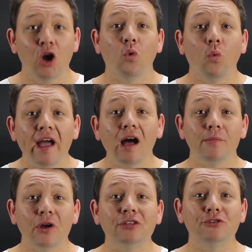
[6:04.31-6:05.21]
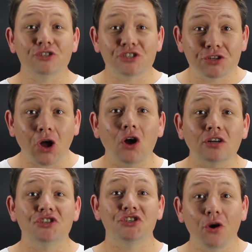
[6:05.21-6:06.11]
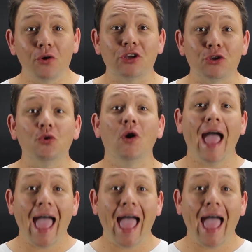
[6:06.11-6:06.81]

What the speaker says: where I'm going to start showing you